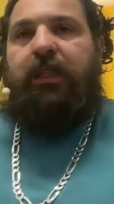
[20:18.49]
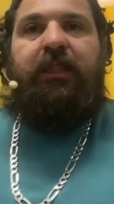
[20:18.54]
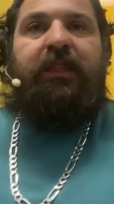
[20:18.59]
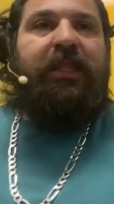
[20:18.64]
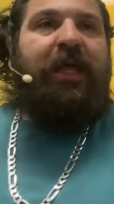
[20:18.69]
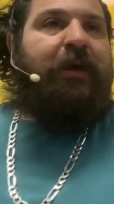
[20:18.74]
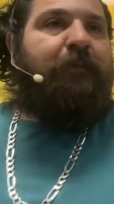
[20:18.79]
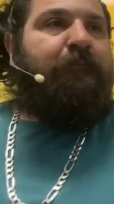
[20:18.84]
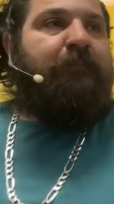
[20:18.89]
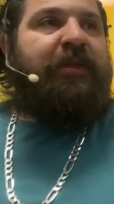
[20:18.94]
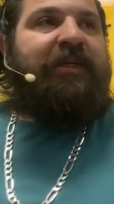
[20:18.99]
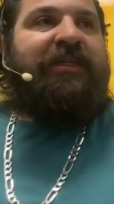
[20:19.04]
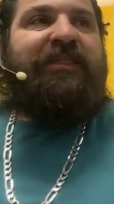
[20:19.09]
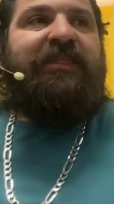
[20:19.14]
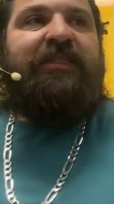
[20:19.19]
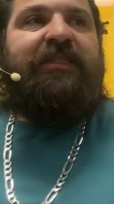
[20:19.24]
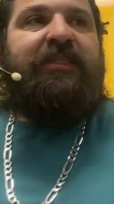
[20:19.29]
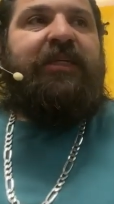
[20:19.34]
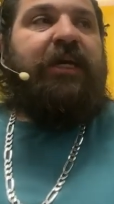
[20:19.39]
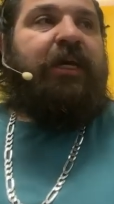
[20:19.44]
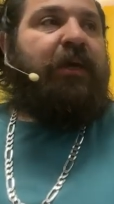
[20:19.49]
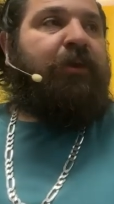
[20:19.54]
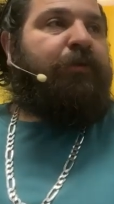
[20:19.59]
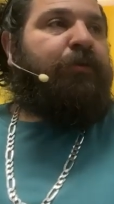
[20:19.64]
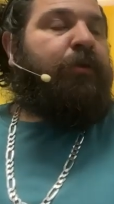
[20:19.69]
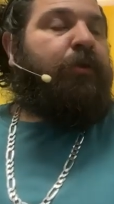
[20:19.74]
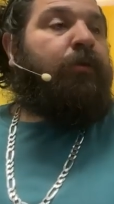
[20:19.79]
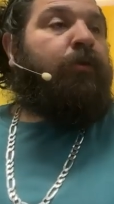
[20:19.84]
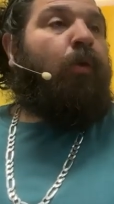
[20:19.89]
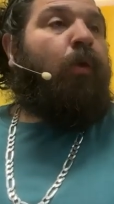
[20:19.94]
Let me
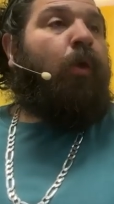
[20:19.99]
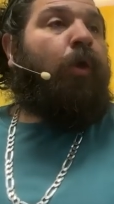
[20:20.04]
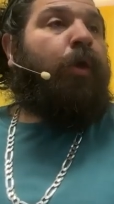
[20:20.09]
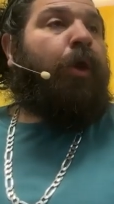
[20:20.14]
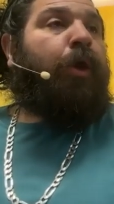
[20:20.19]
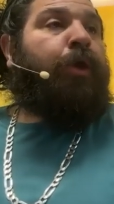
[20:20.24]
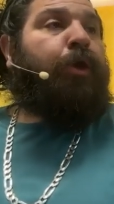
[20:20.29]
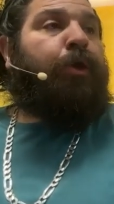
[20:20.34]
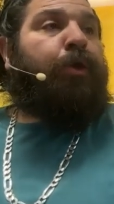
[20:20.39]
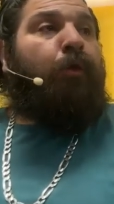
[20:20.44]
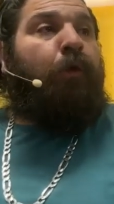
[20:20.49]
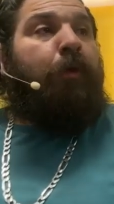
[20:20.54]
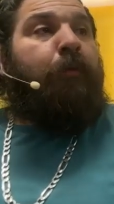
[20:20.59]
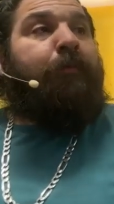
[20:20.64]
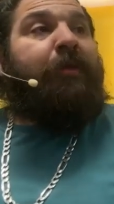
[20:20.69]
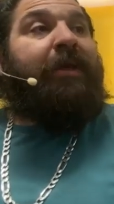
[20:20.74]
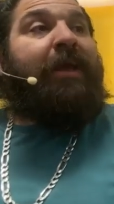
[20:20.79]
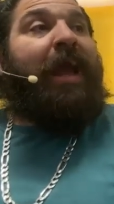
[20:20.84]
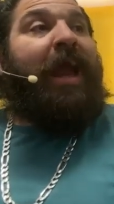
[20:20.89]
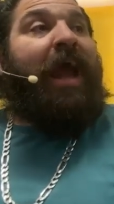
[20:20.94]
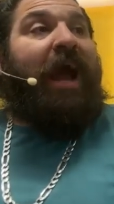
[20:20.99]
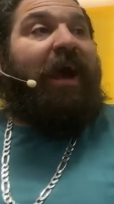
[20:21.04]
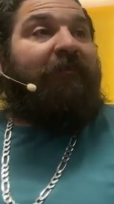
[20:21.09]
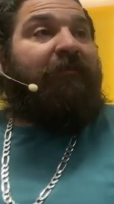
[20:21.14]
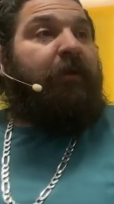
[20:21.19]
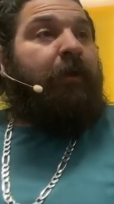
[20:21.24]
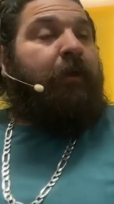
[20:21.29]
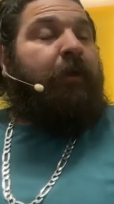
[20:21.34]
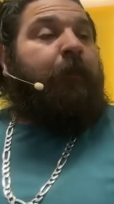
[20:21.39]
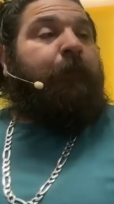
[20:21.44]
seek the Lord on your
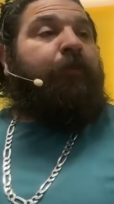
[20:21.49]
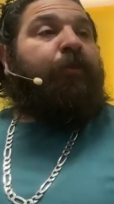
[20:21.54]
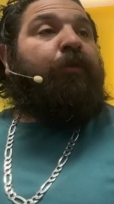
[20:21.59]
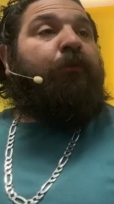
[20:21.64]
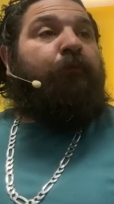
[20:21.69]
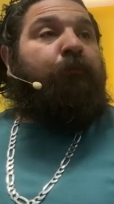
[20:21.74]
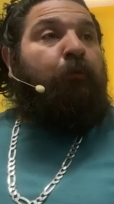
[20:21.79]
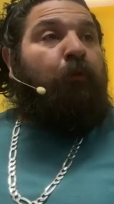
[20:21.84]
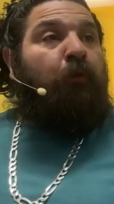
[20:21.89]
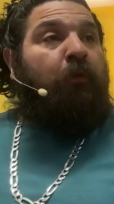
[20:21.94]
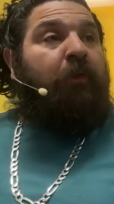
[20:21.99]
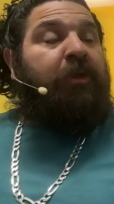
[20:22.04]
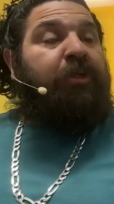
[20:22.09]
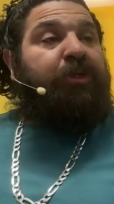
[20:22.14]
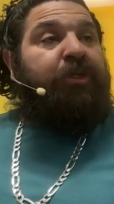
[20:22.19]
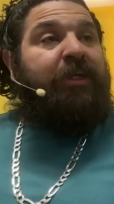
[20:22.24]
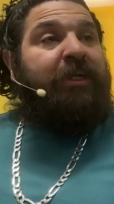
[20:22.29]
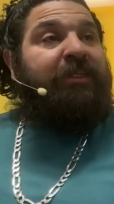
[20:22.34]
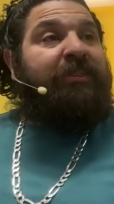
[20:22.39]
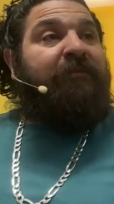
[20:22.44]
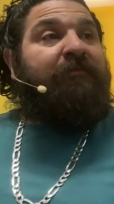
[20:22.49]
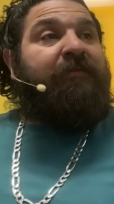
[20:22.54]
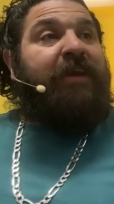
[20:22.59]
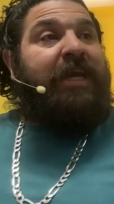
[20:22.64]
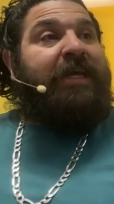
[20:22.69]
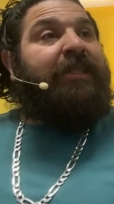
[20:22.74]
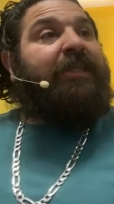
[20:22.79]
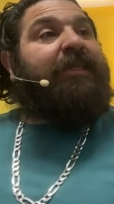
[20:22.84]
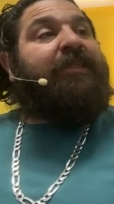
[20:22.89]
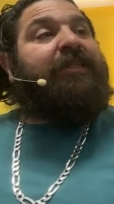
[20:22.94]
behalf. The foolishness of
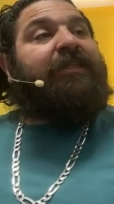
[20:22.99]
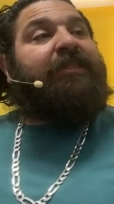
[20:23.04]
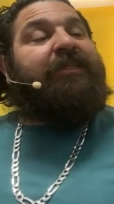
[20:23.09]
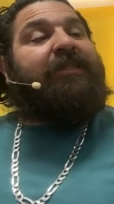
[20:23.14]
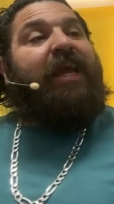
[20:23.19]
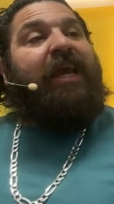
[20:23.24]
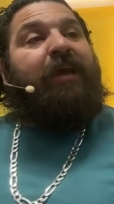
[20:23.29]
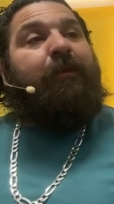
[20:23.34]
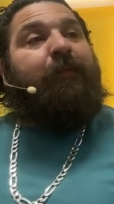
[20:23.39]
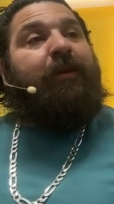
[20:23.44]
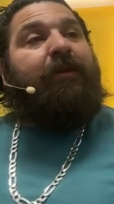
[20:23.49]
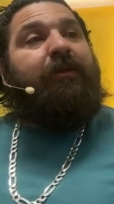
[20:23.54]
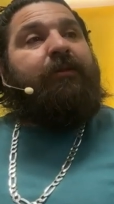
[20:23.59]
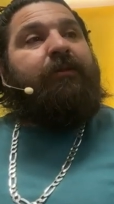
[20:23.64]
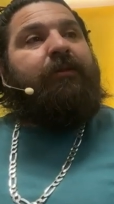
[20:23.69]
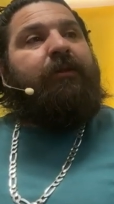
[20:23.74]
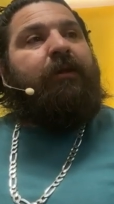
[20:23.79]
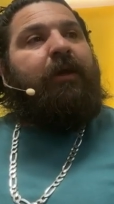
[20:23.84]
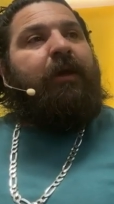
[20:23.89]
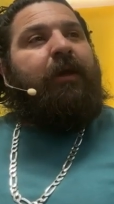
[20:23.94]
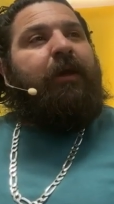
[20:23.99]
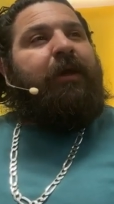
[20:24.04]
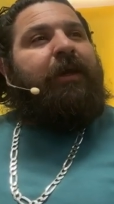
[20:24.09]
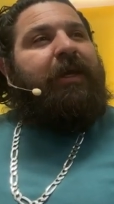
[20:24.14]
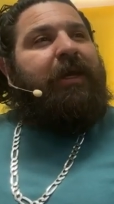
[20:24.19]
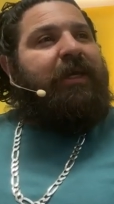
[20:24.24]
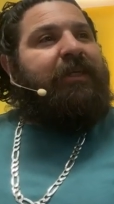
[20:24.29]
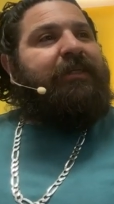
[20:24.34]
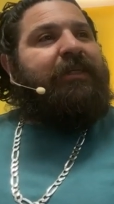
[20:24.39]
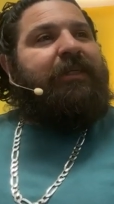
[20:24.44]
Nathan's statement
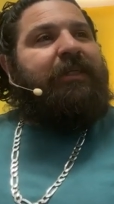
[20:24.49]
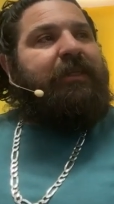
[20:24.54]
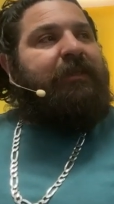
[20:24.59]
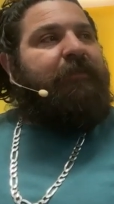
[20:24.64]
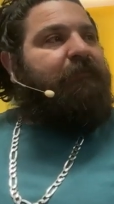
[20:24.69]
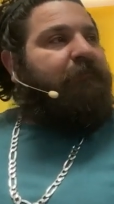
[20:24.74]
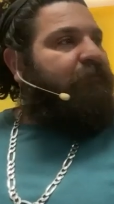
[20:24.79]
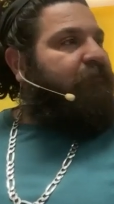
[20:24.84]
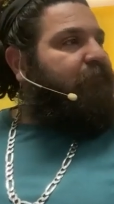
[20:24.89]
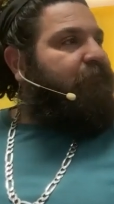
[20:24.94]
isn't